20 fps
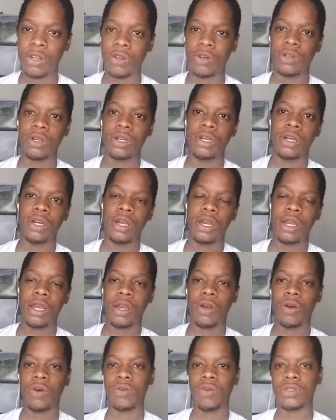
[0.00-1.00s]
you know,
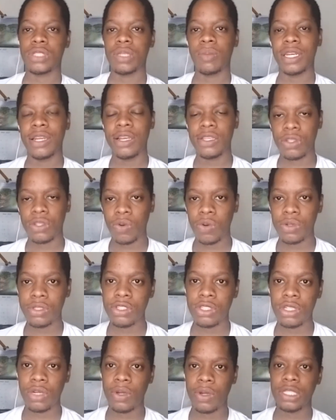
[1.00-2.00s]
oh, somebody else
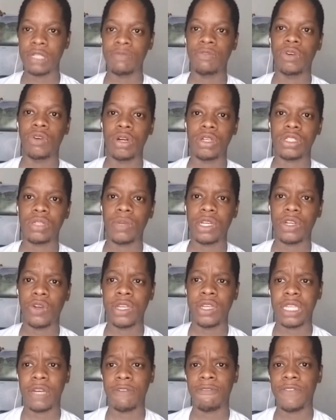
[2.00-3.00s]
owns it or whatever, or somebody
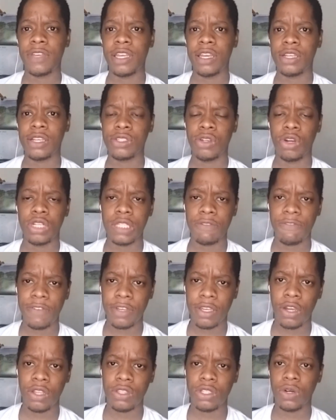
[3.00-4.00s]
creates a fake
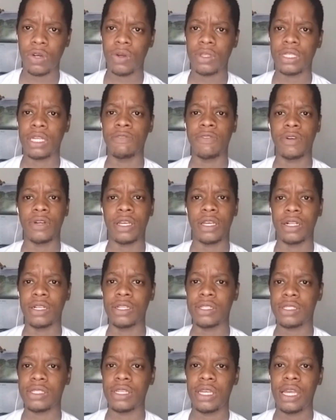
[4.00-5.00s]
certificate or whatever
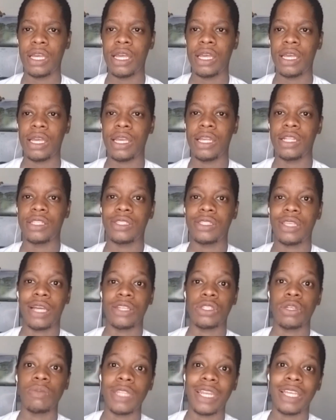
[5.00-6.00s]
else. It's
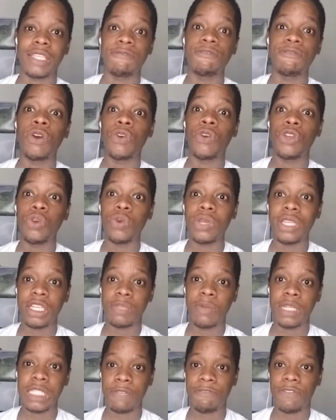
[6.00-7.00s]
something that's very
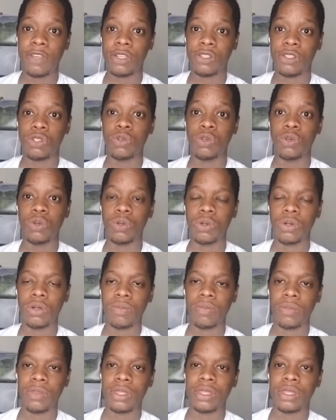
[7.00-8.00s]
unique, specific to
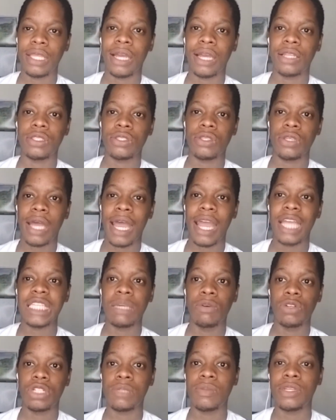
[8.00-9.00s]
that
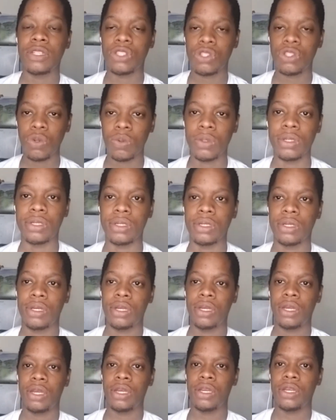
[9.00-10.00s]
item which is being sold.
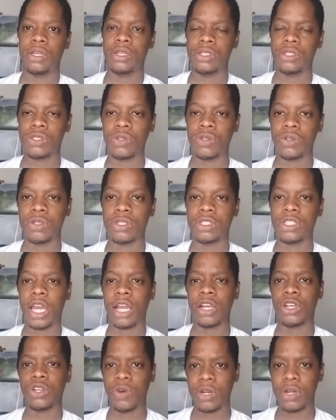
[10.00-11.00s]
So
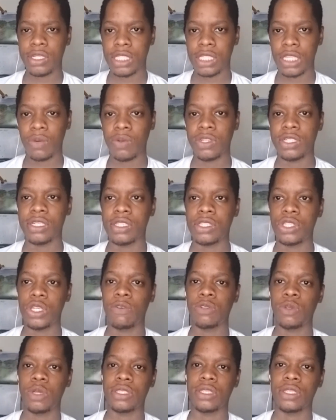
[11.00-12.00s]
Jack Dorsey, which is the
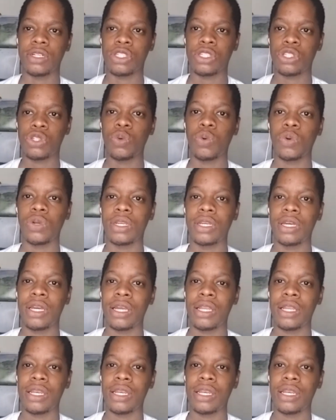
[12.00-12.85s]
CEO of Twitter, sold